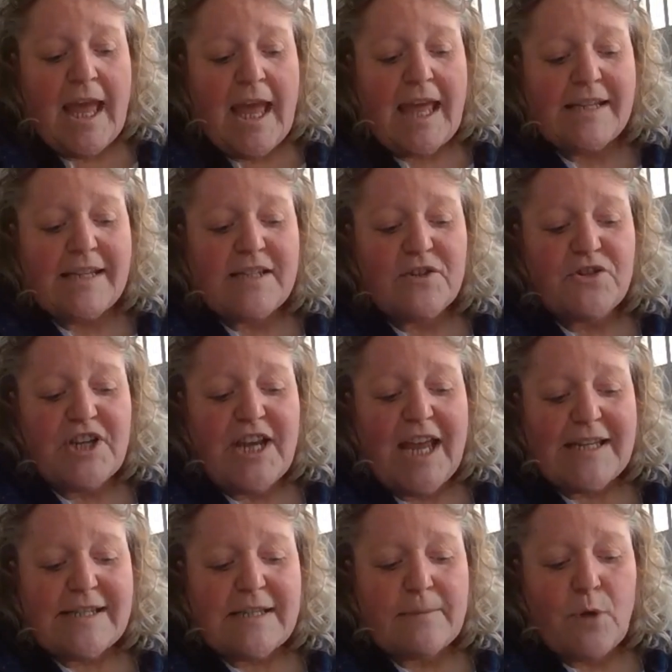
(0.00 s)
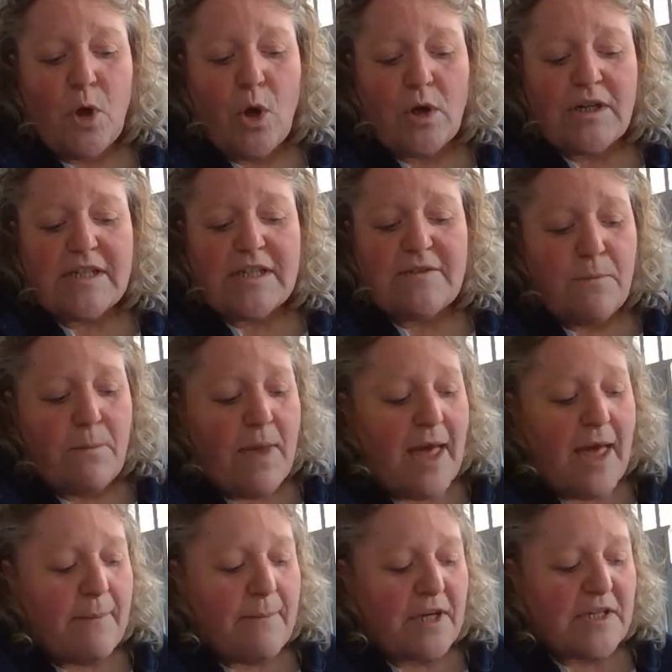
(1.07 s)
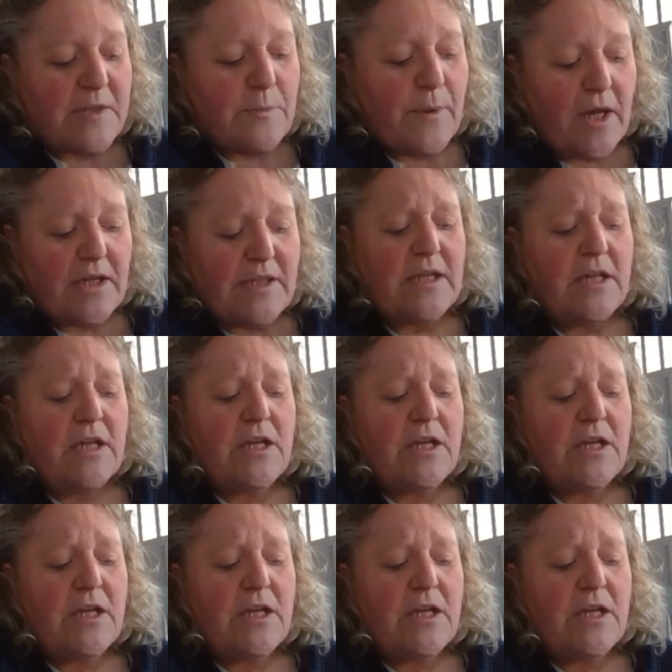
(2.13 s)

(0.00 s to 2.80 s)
And so she had some cognitive impairment, but